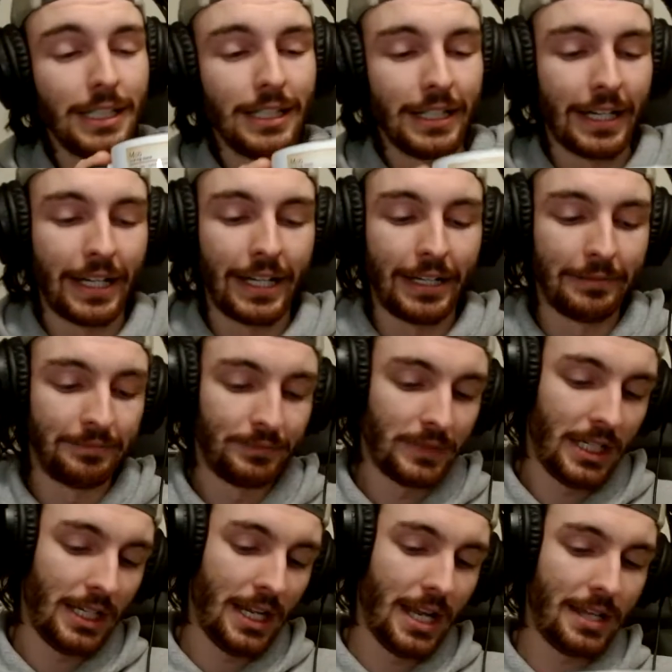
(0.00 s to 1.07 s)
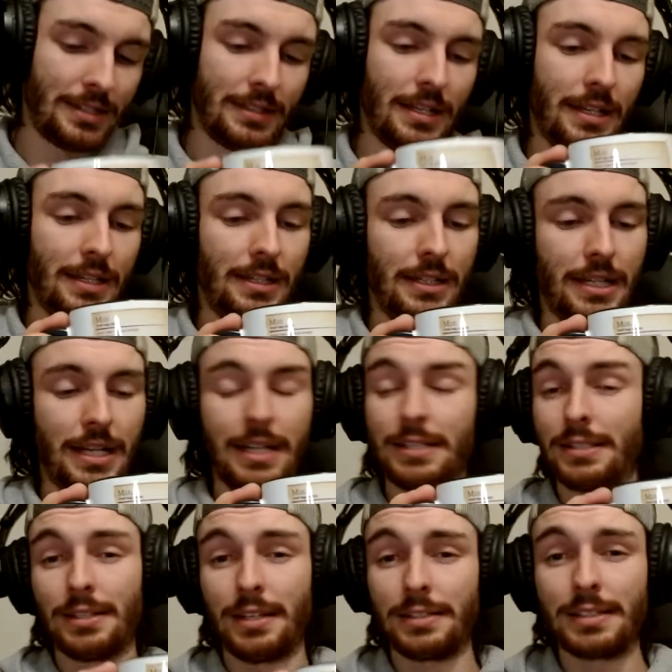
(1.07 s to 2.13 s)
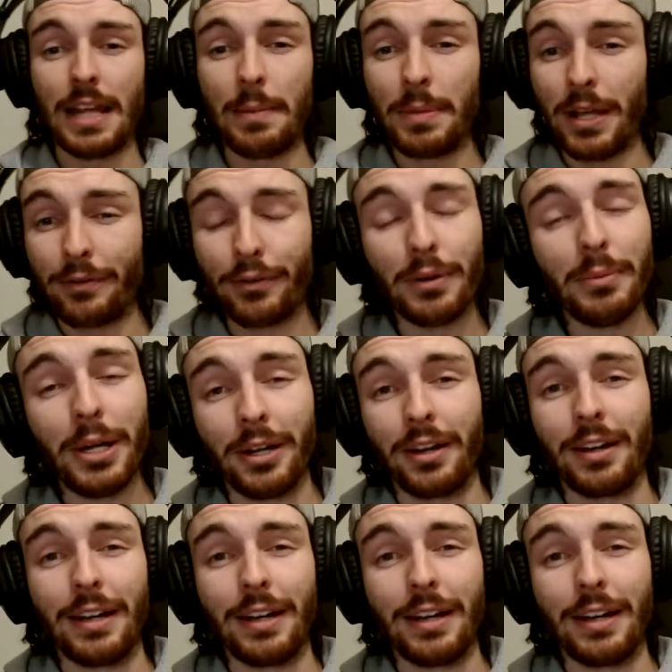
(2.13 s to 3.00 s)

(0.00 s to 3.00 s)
It has a stat block for a mug.